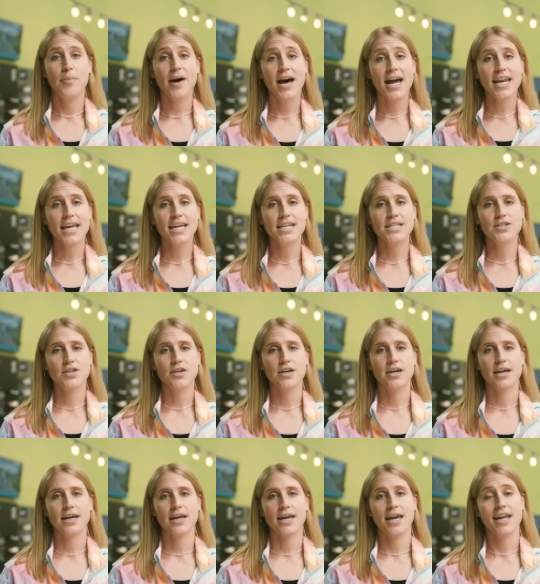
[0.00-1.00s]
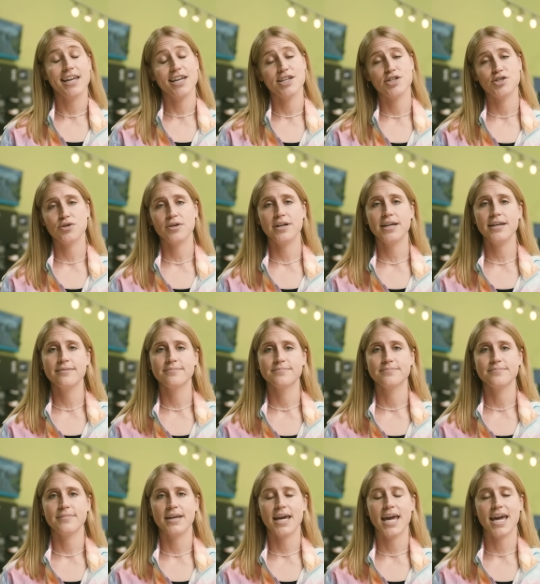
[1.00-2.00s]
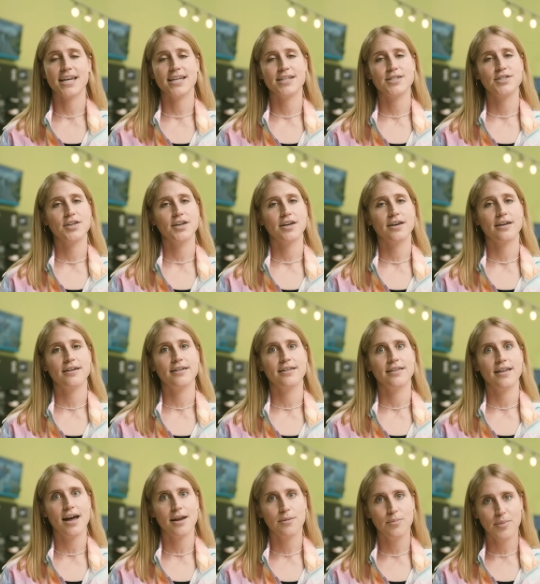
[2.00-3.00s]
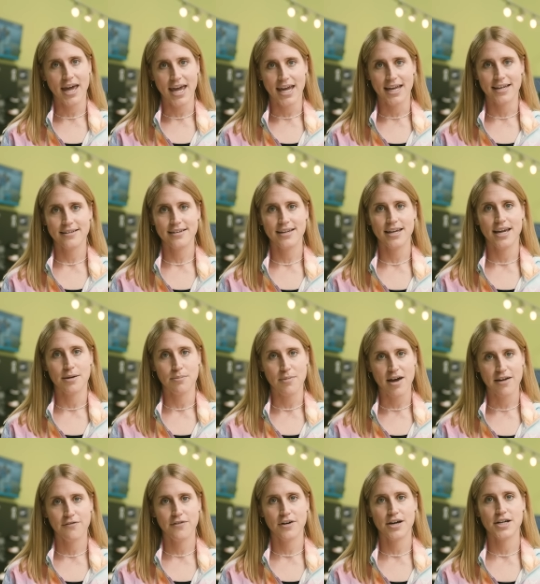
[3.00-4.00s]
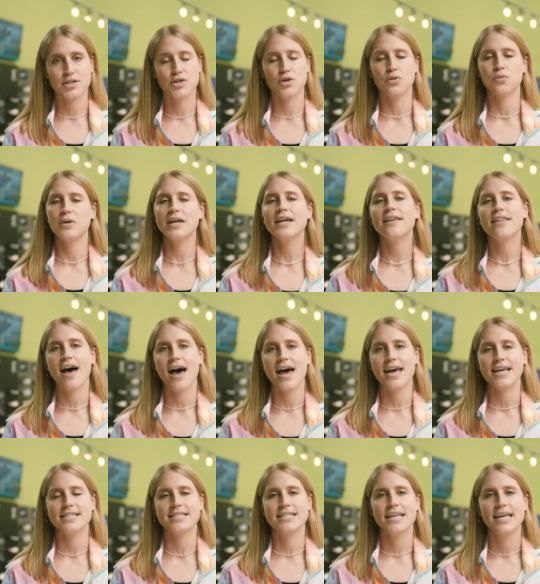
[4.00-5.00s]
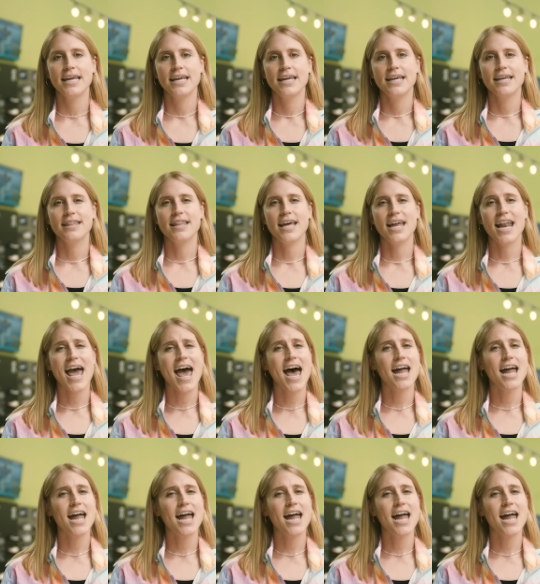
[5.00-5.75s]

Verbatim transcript: but it took an injury and it took a lot of pain in my foot to realize that I